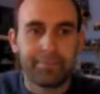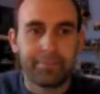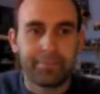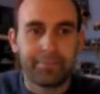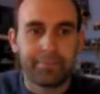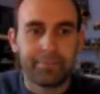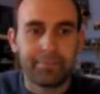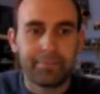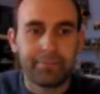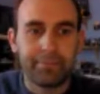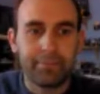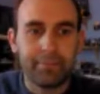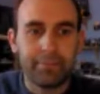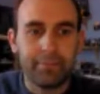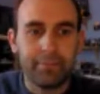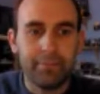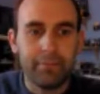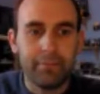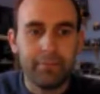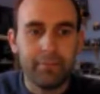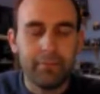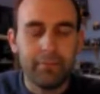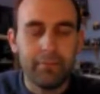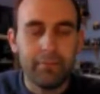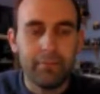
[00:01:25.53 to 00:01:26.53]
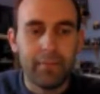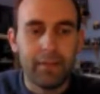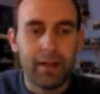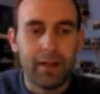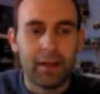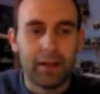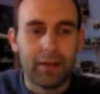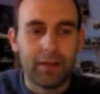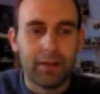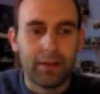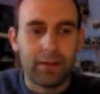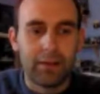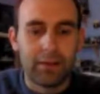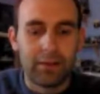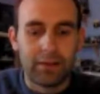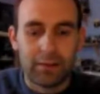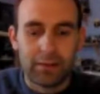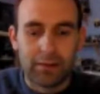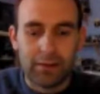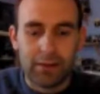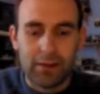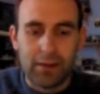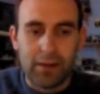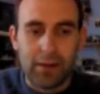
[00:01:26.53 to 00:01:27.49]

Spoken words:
(silence)